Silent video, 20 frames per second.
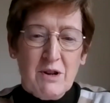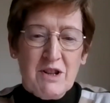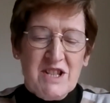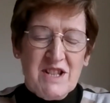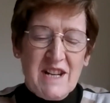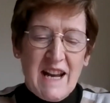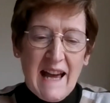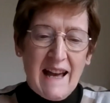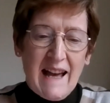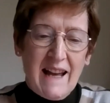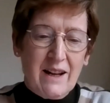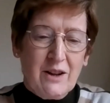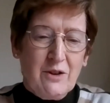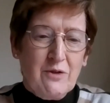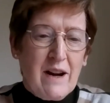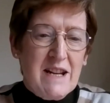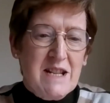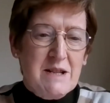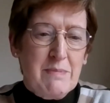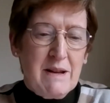much, Nat, and
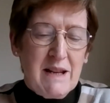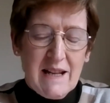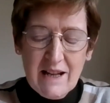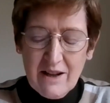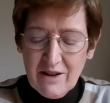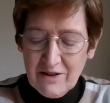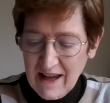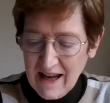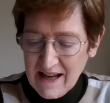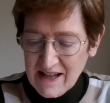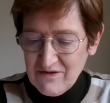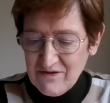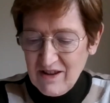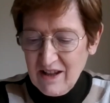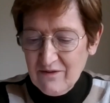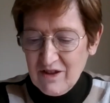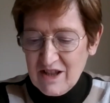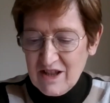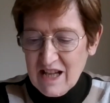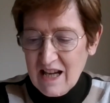great to be here. Thanks for
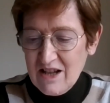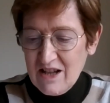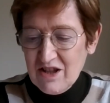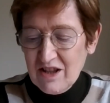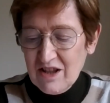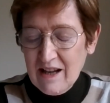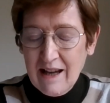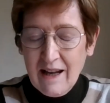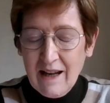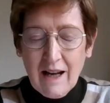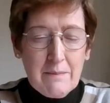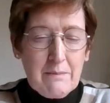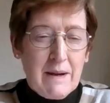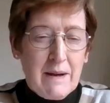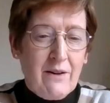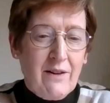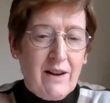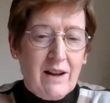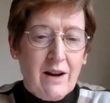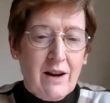the invitation. And I'm
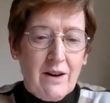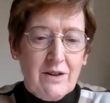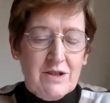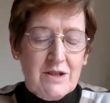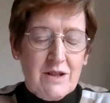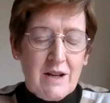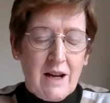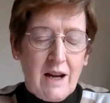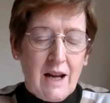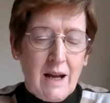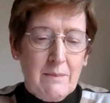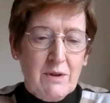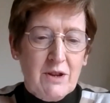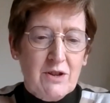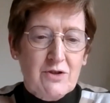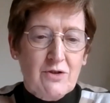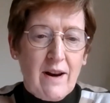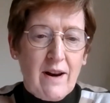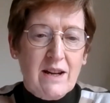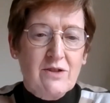Mary Connaughton, and I'm
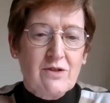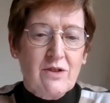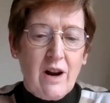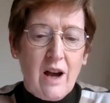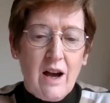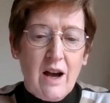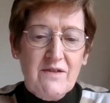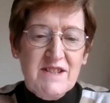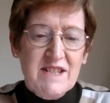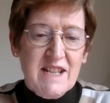the director of